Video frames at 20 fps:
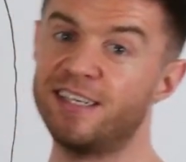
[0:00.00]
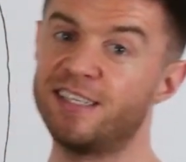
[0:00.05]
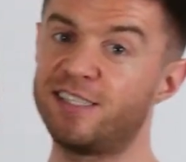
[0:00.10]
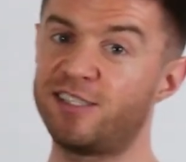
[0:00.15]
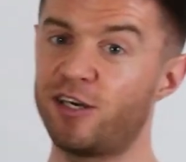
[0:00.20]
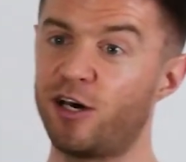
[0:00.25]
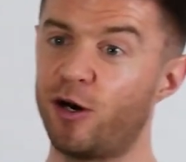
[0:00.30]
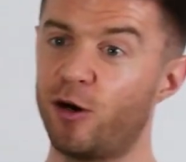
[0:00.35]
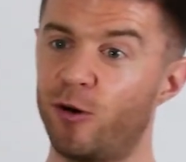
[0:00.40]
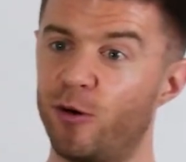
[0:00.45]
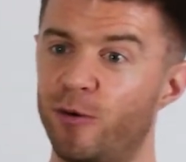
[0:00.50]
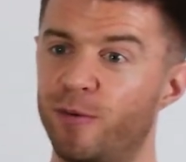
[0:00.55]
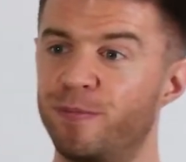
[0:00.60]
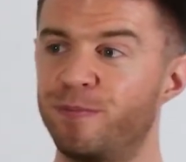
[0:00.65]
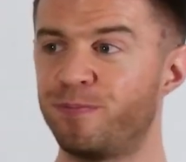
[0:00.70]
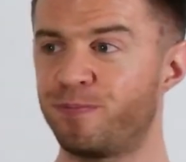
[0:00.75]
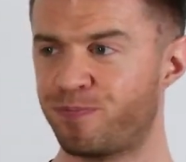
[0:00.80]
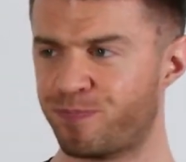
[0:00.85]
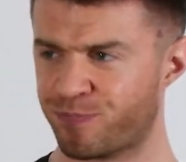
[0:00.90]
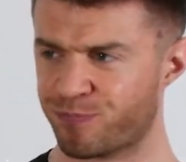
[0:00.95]

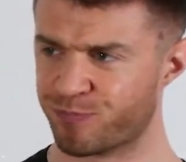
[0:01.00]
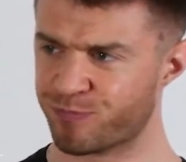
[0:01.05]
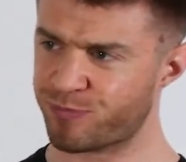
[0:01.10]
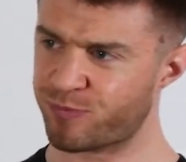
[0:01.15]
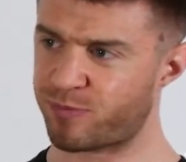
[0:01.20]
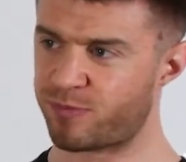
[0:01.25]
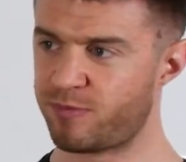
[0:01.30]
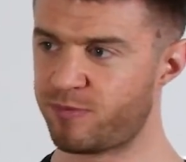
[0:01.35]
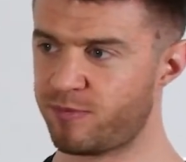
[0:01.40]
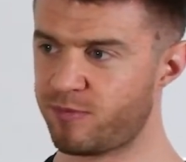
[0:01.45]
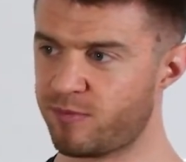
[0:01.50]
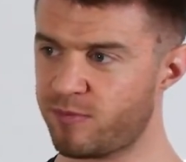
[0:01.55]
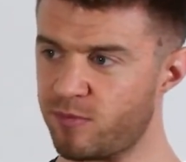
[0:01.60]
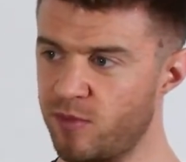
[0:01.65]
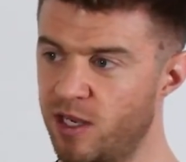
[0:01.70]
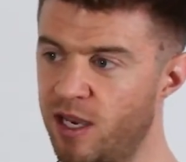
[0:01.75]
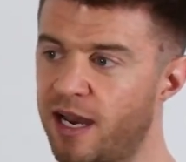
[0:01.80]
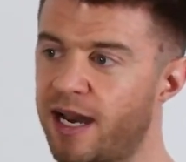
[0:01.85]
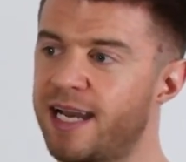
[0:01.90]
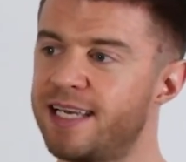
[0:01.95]
So
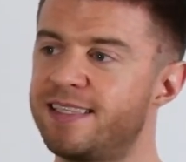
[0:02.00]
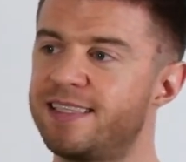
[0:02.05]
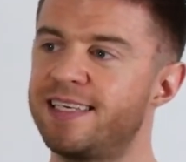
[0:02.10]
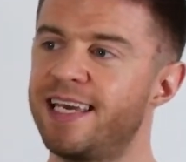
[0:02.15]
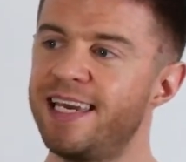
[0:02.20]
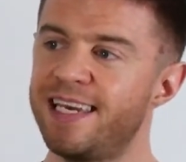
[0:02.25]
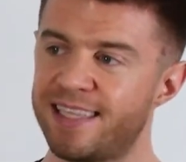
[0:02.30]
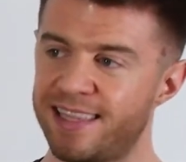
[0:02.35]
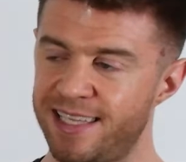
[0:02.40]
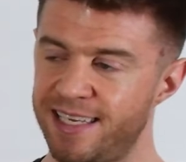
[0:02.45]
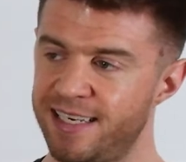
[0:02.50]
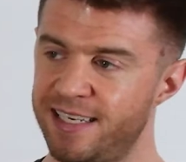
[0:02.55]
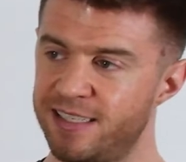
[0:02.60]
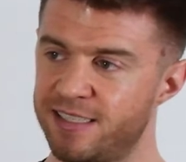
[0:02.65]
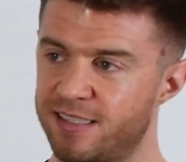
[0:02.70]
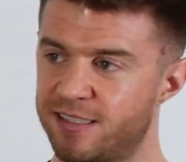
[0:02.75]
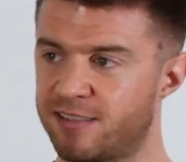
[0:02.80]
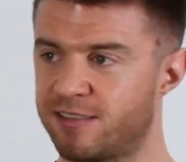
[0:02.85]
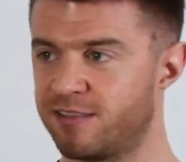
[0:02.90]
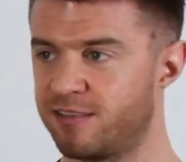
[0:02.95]
I take
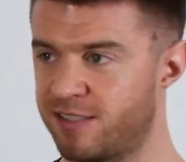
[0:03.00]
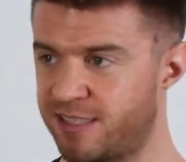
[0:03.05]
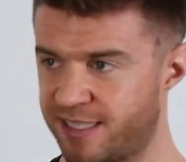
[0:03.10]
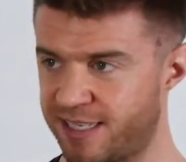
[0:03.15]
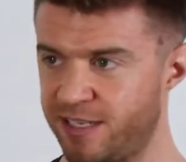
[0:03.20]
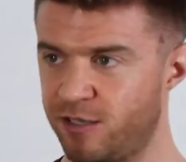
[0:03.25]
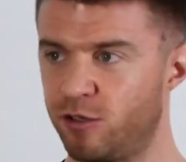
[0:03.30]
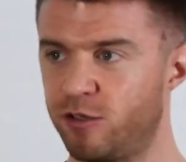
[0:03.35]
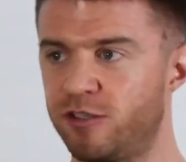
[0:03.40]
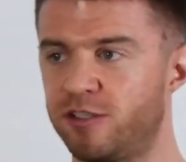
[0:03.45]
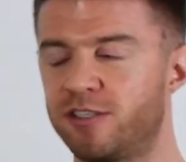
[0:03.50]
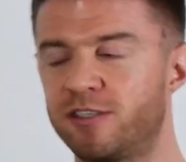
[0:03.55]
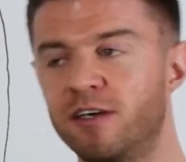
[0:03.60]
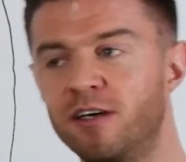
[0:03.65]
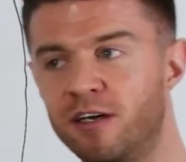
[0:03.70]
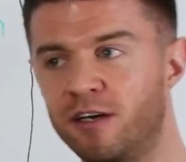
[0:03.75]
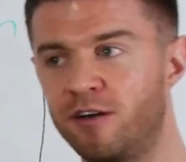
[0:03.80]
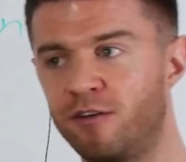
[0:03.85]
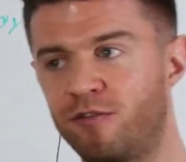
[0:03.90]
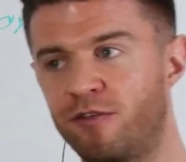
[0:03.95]
these skills
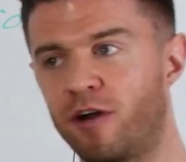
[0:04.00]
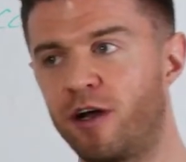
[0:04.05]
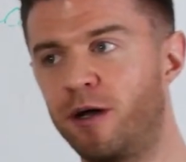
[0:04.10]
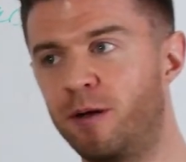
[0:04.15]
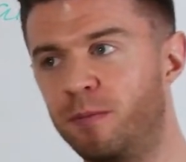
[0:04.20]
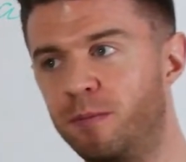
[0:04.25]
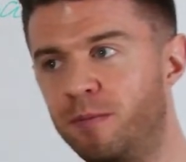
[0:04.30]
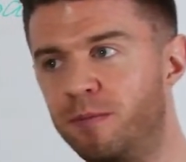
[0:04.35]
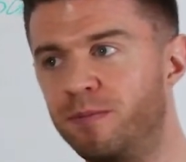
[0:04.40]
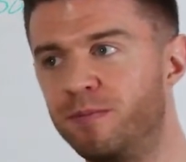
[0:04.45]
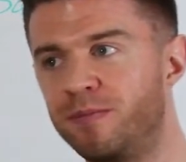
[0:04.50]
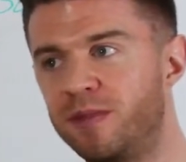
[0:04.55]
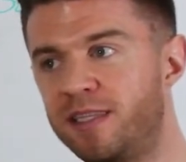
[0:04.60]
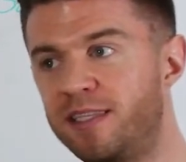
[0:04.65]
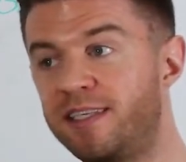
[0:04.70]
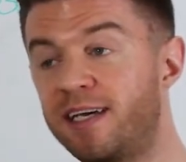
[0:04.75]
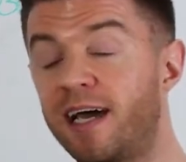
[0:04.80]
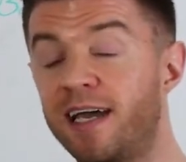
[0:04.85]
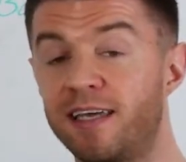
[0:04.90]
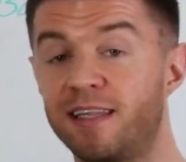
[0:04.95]
from
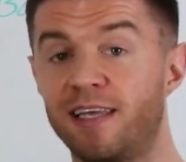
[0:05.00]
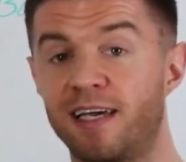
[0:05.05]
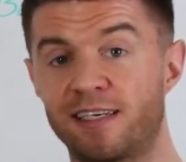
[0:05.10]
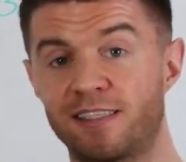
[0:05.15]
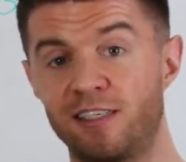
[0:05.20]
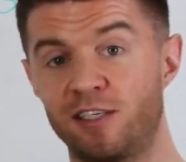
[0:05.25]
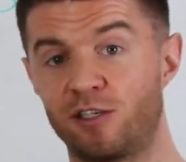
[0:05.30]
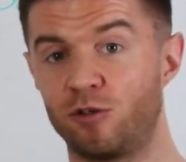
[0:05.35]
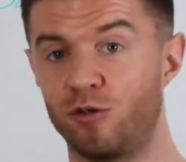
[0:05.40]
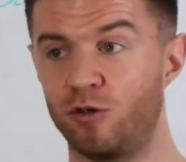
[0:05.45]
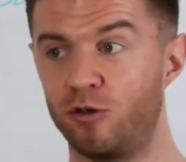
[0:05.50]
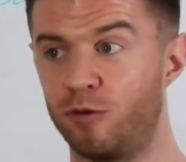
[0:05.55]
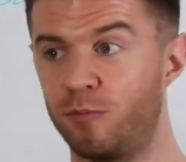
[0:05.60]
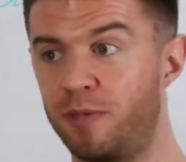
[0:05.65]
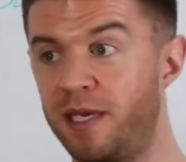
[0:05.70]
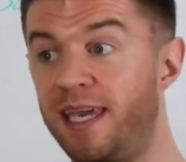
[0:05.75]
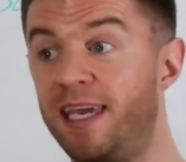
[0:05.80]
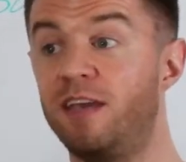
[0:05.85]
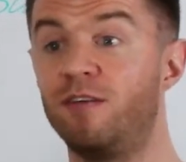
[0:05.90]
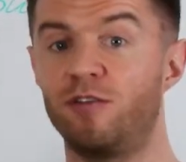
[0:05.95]
dialectical
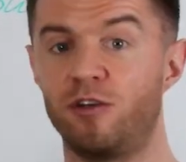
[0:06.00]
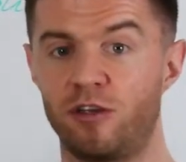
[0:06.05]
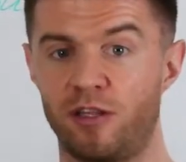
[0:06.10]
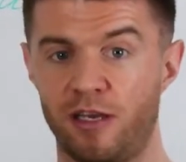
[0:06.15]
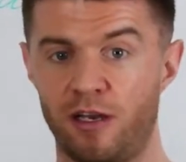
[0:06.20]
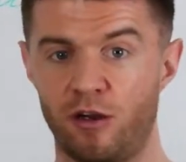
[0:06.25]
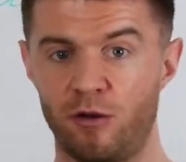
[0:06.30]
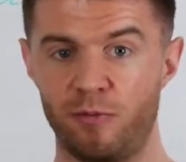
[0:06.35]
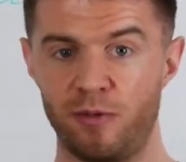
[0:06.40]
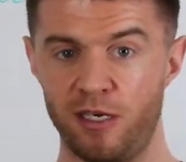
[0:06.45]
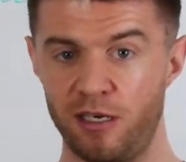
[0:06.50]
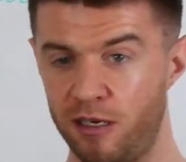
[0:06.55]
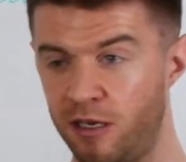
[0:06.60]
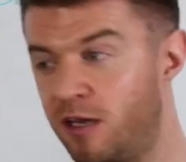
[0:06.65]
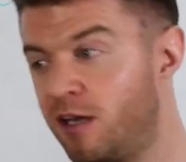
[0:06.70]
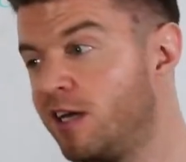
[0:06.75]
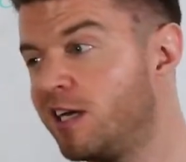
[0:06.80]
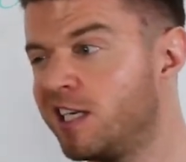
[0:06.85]
behavior therapy,